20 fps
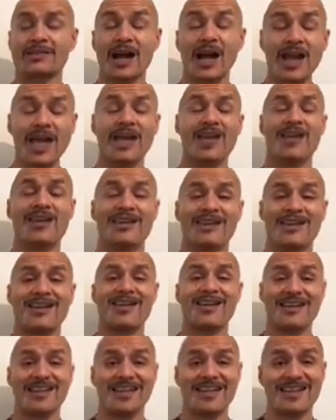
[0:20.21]

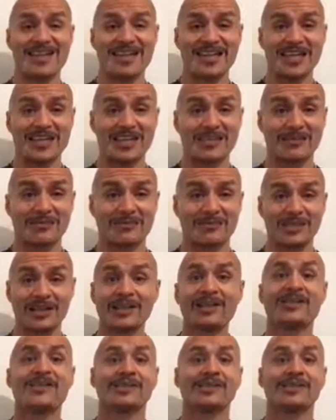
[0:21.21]
damn!